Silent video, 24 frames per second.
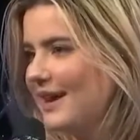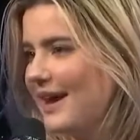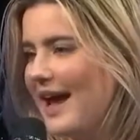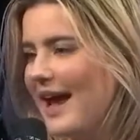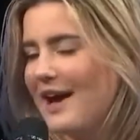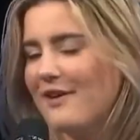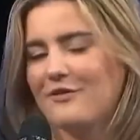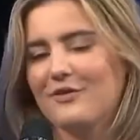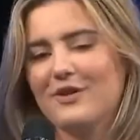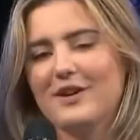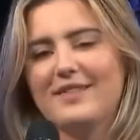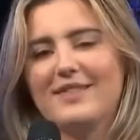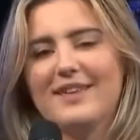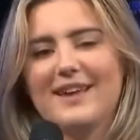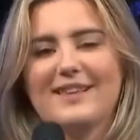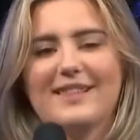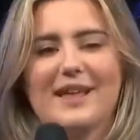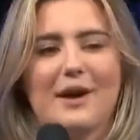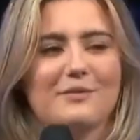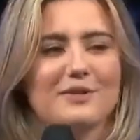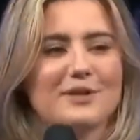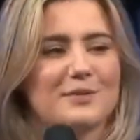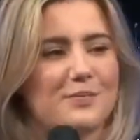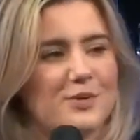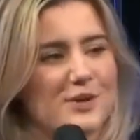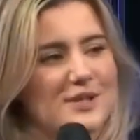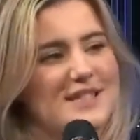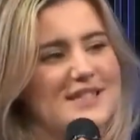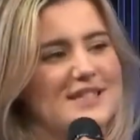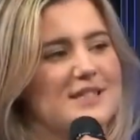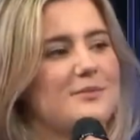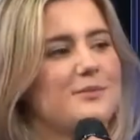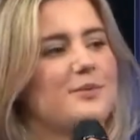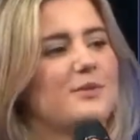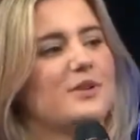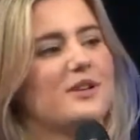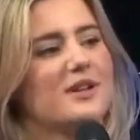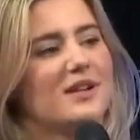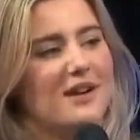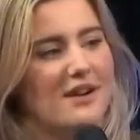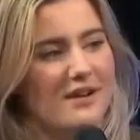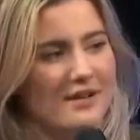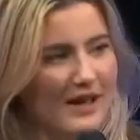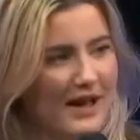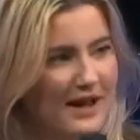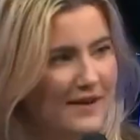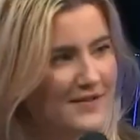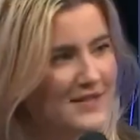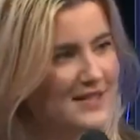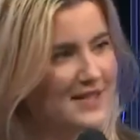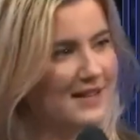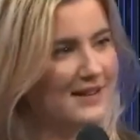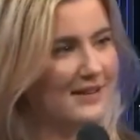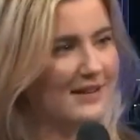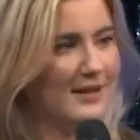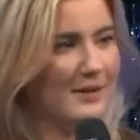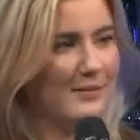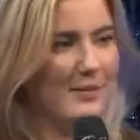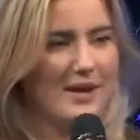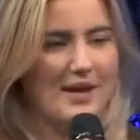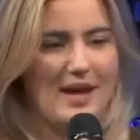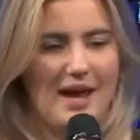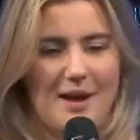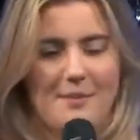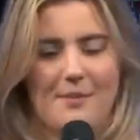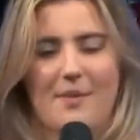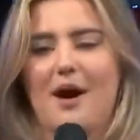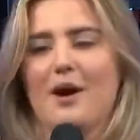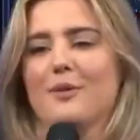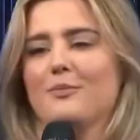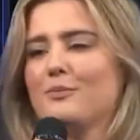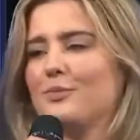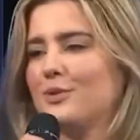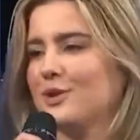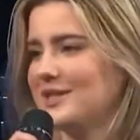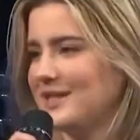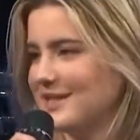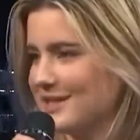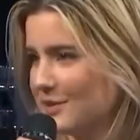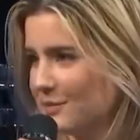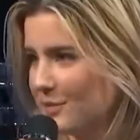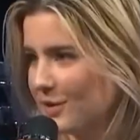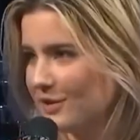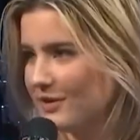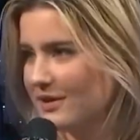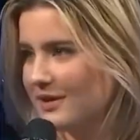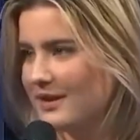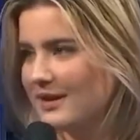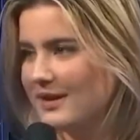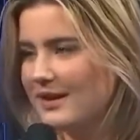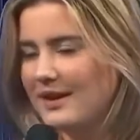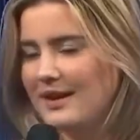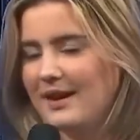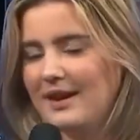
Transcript: Everything that was predictable in our life suddenly became unpredictable.